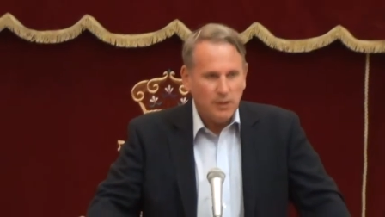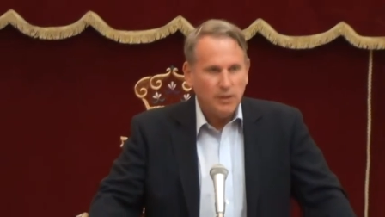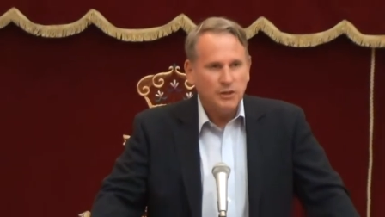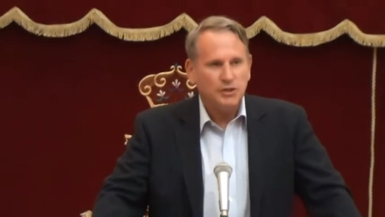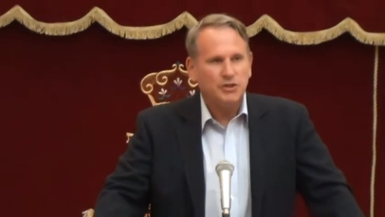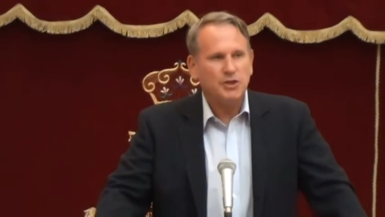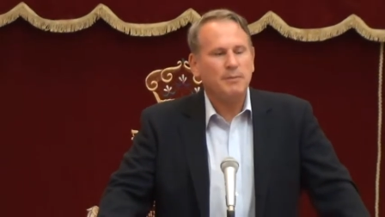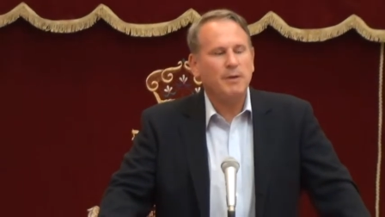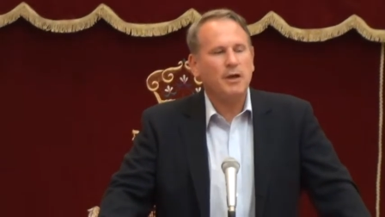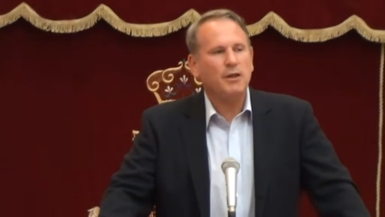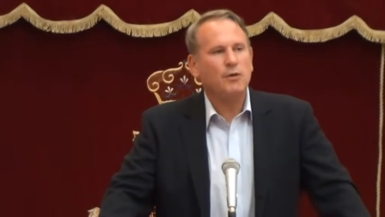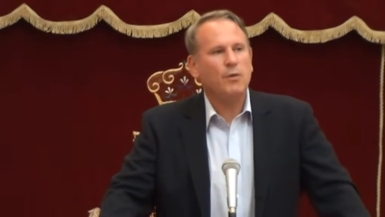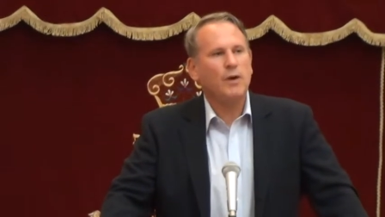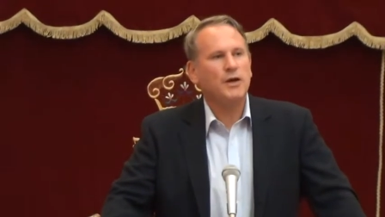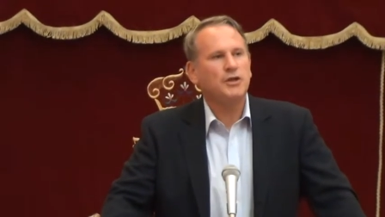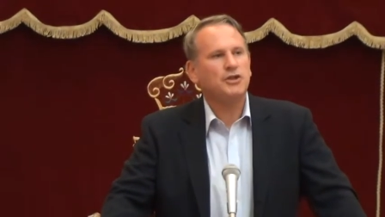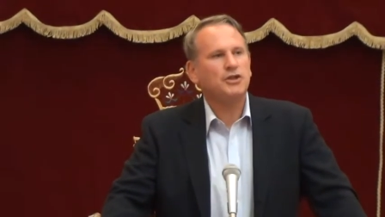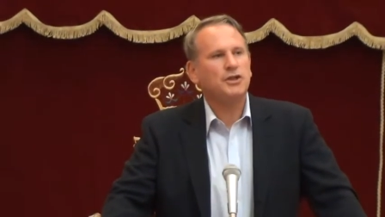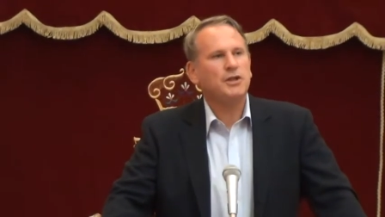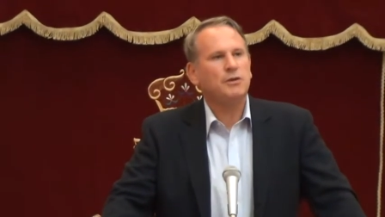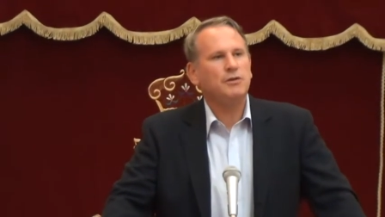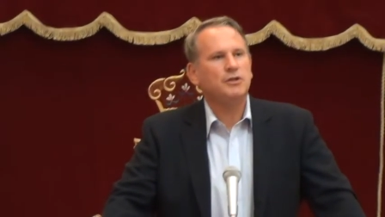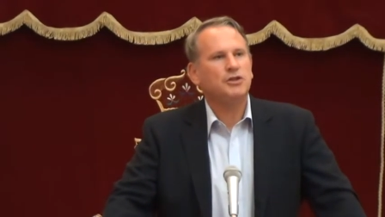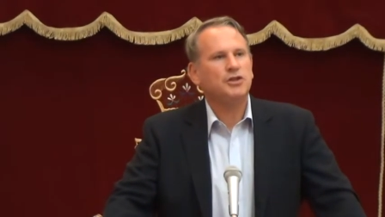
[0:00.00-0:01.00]
She, by the way,
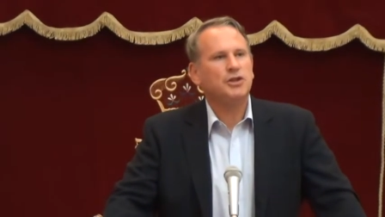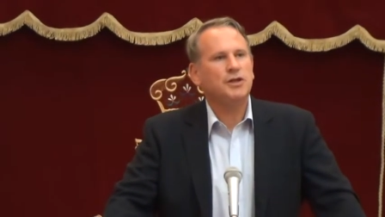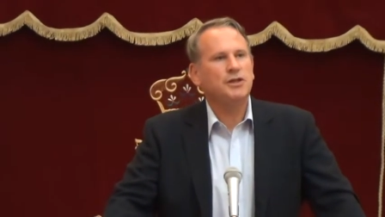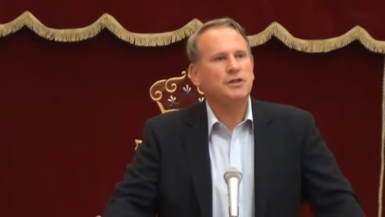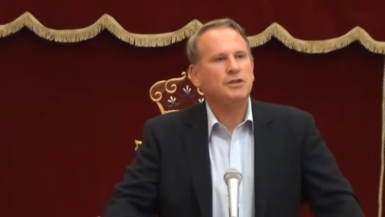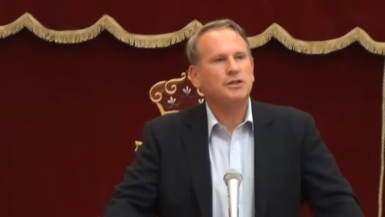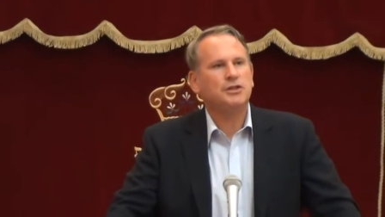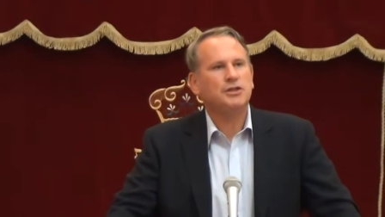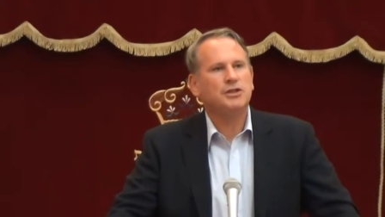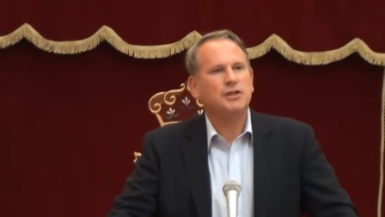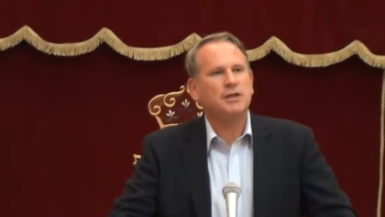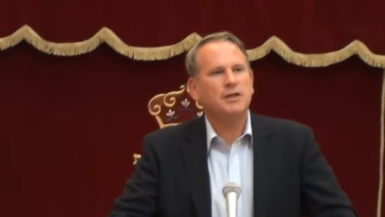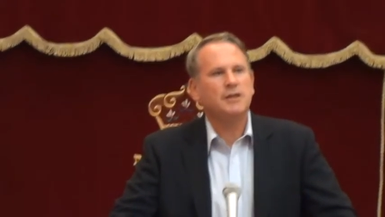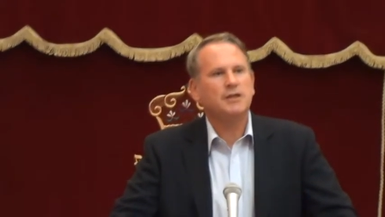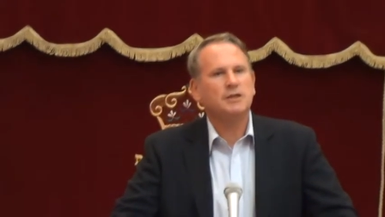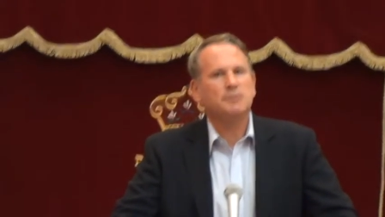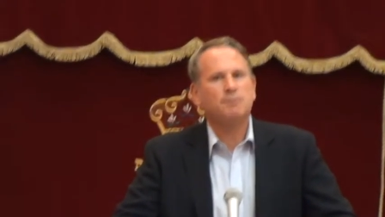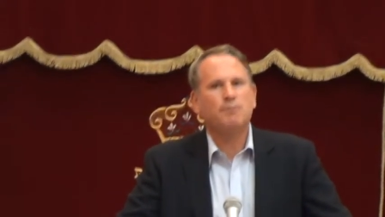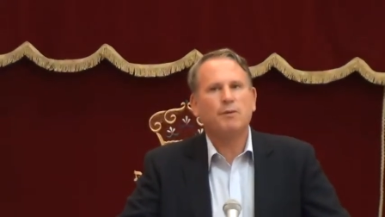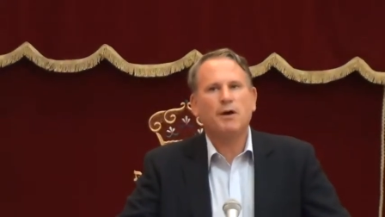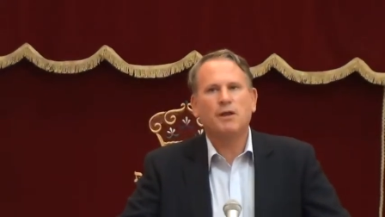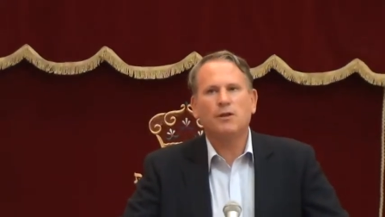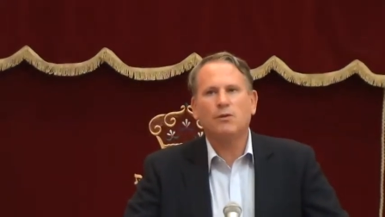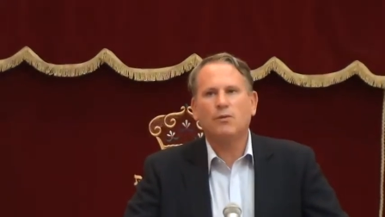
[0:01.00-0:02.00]
she
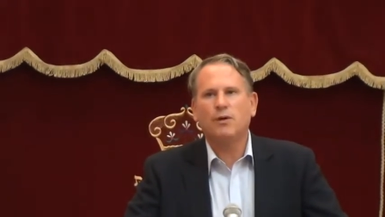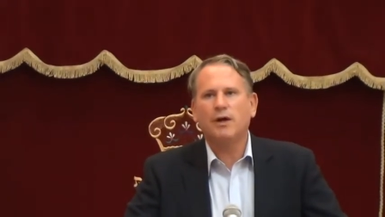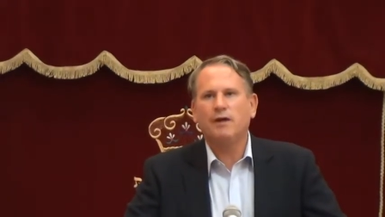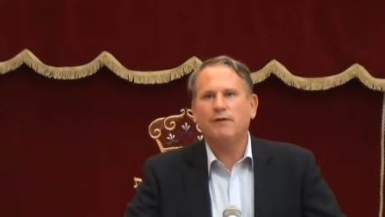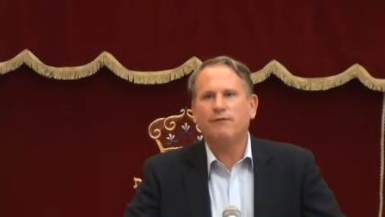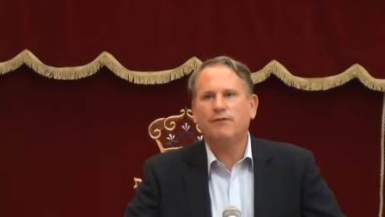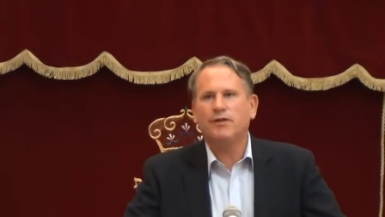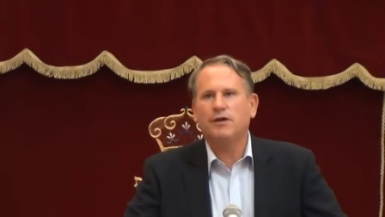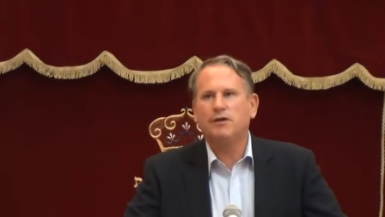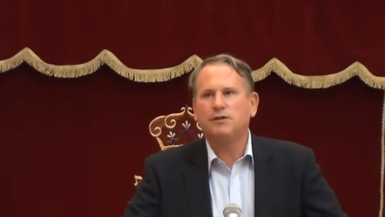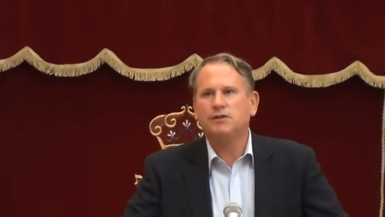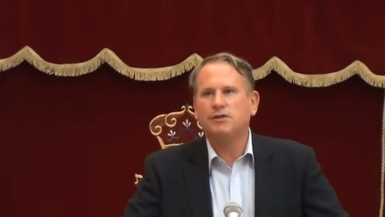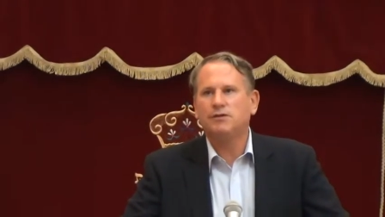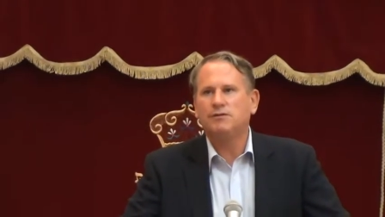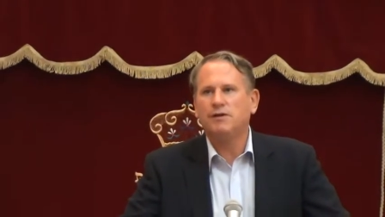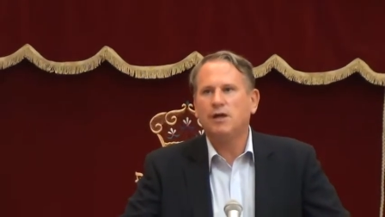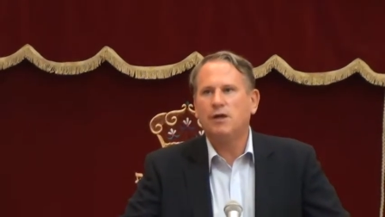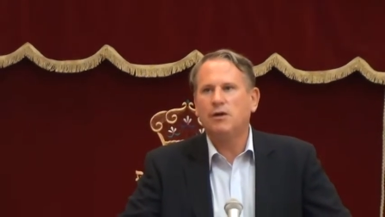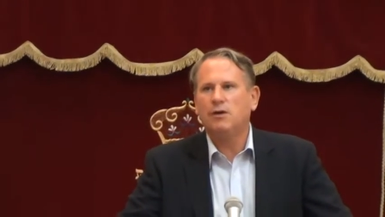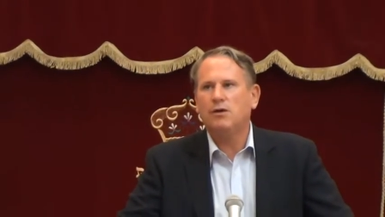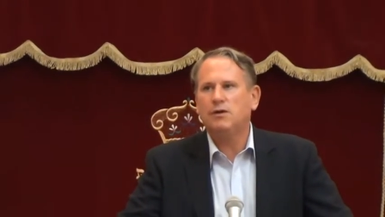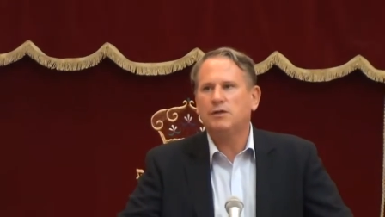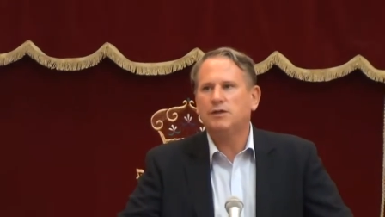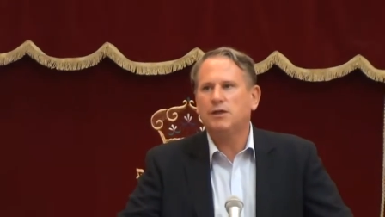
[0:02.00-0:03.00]
is, by the way, for those who
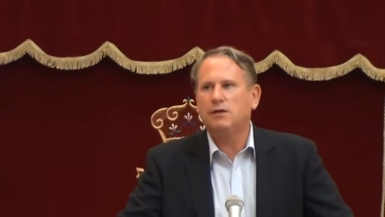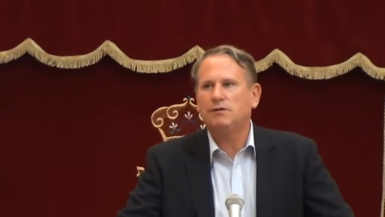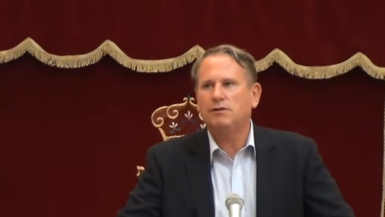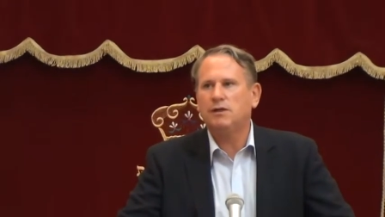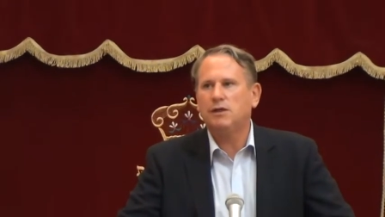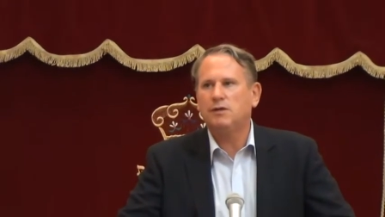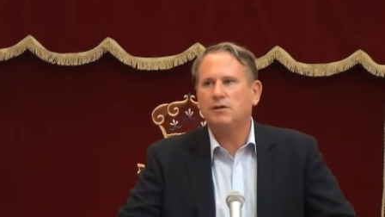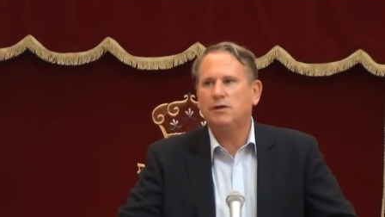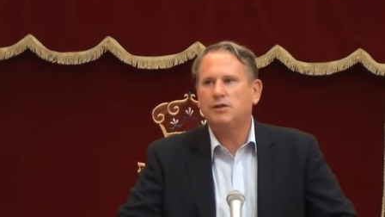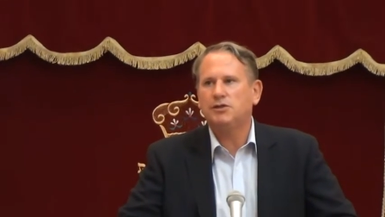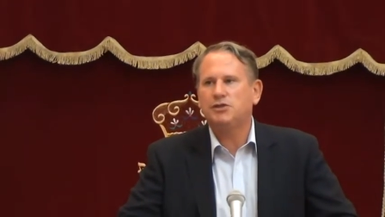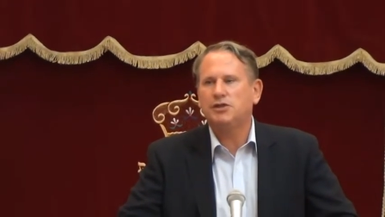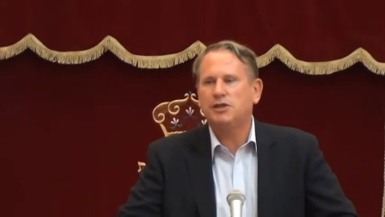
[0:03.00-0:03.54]
don't know her,